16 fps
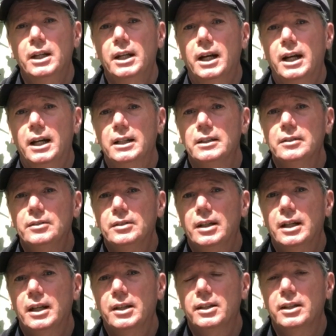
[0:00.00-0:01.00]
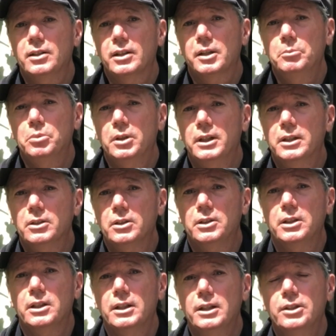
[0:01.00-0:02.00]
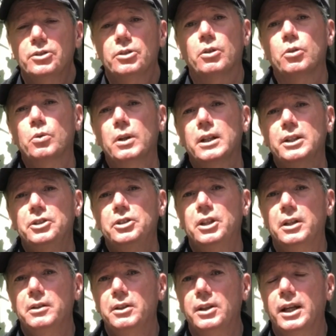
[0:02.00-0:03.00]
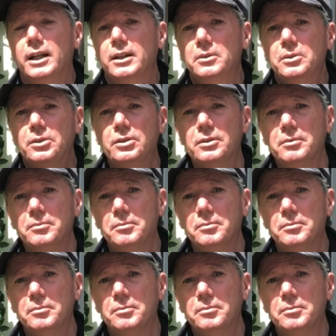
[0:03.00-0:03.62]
and they're looking pretty good. So I'll quickly show you those.